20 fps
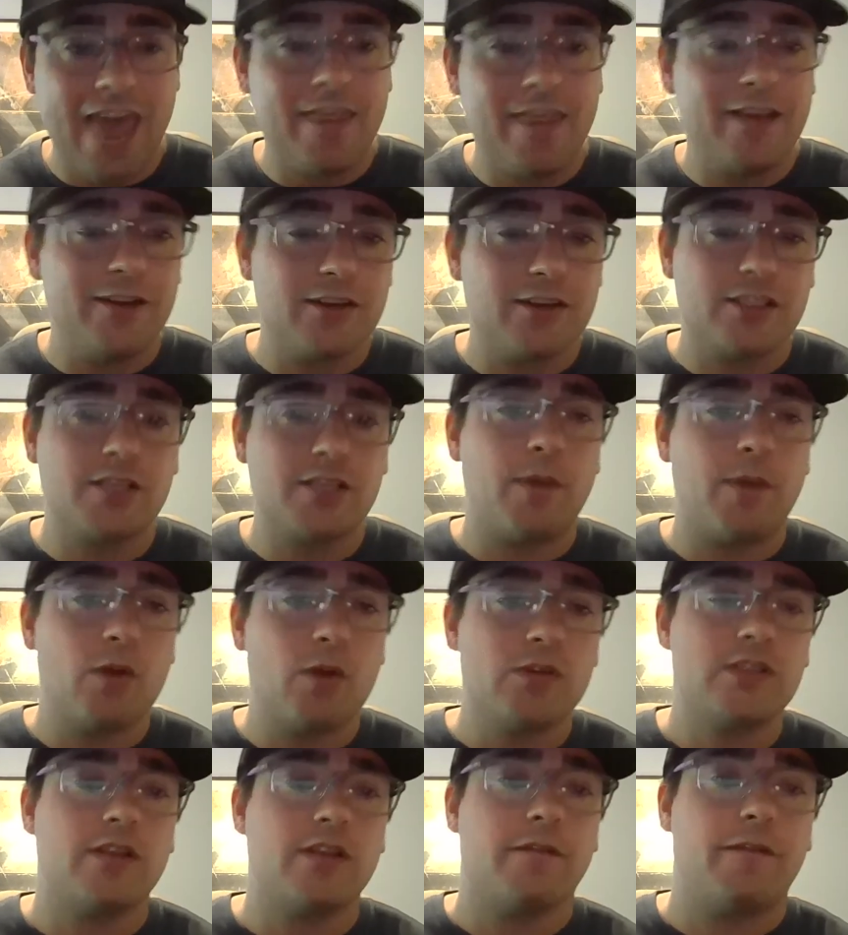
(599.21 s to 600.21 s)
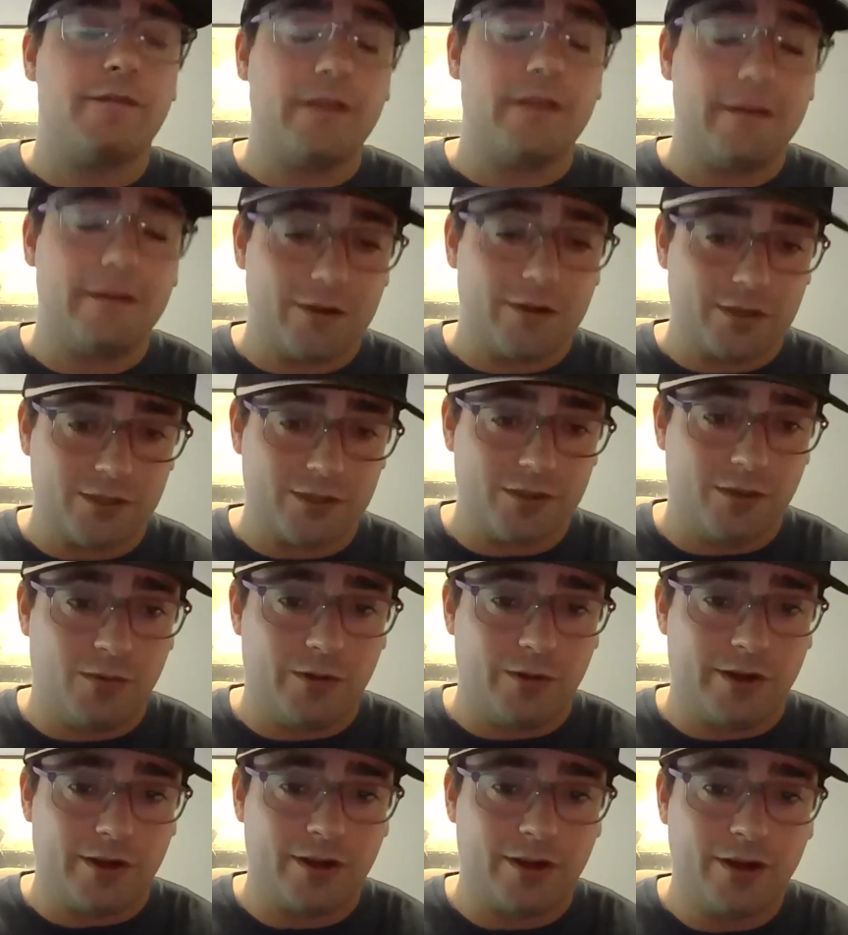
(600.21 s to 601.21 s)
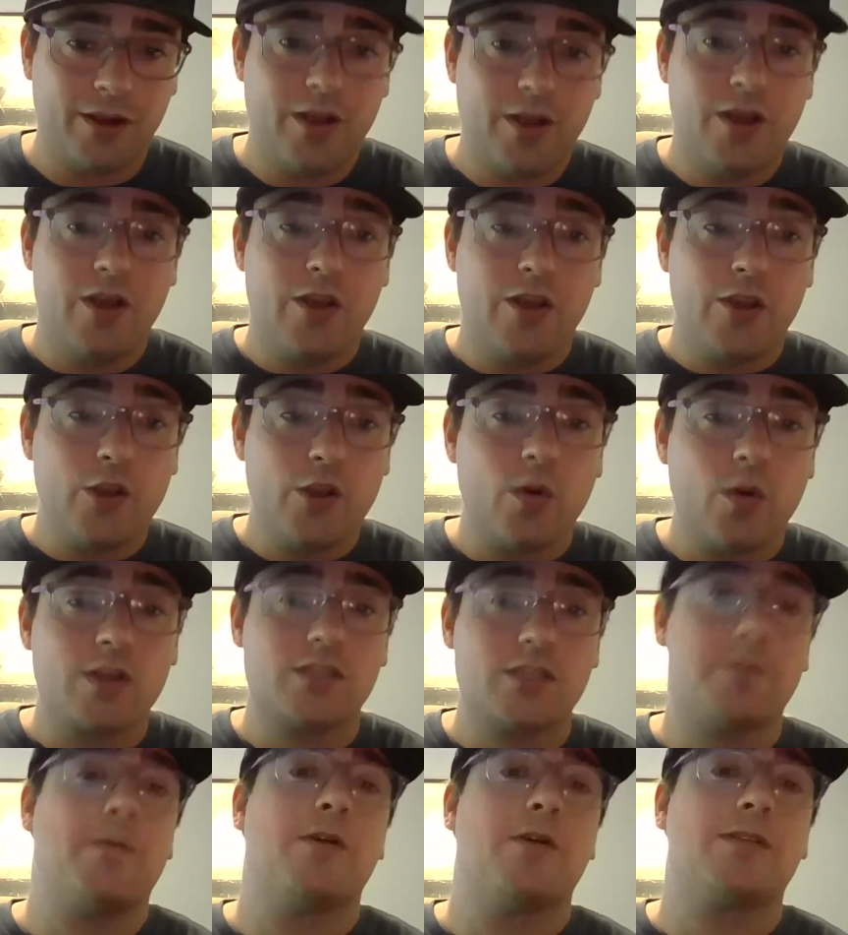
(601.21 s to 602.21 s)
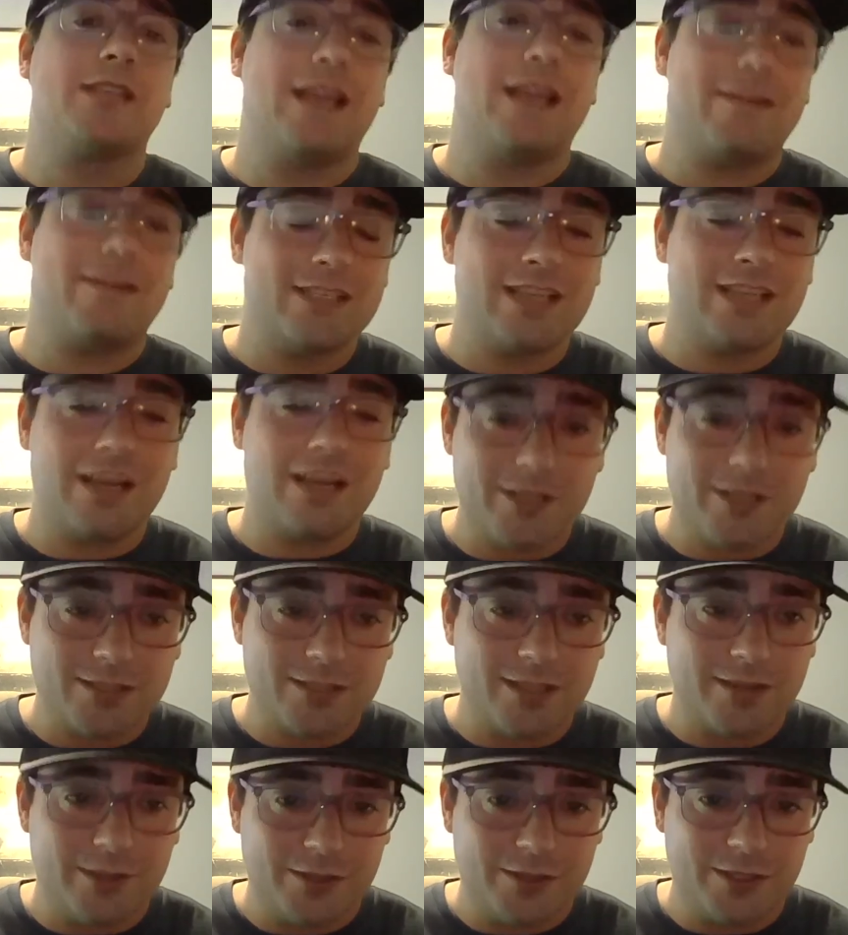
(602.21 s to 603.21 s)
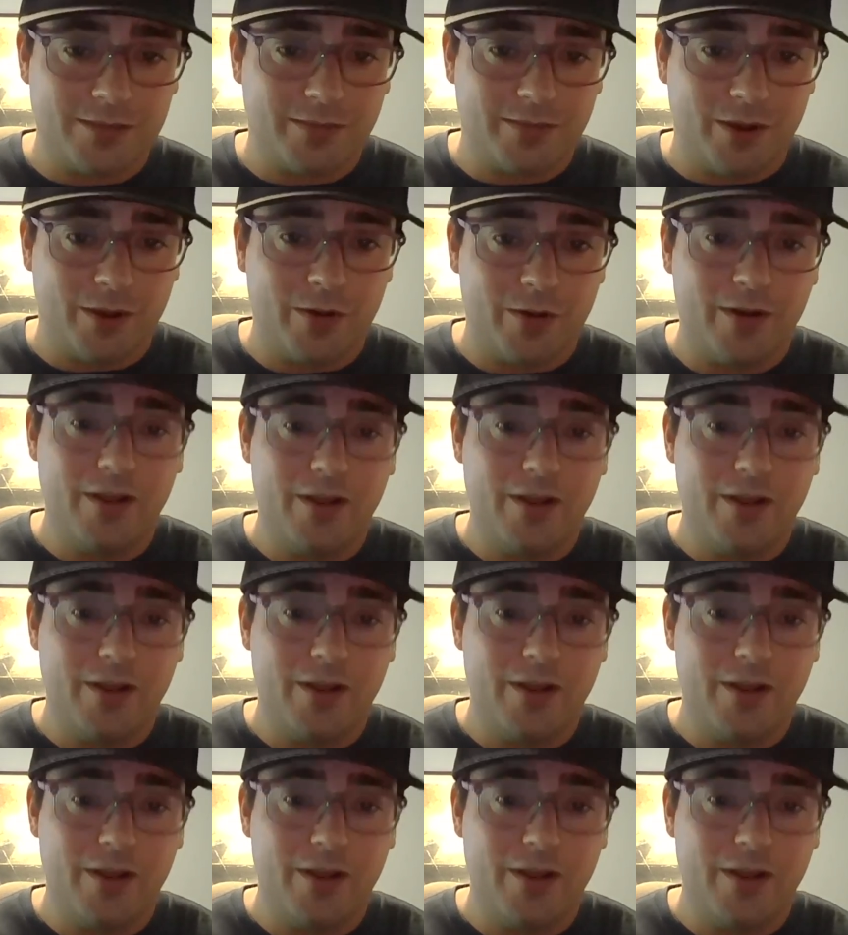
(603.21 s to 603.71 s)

then you're supposed to, if you're in saltwater, you are supposed to, every time you're done using the boat,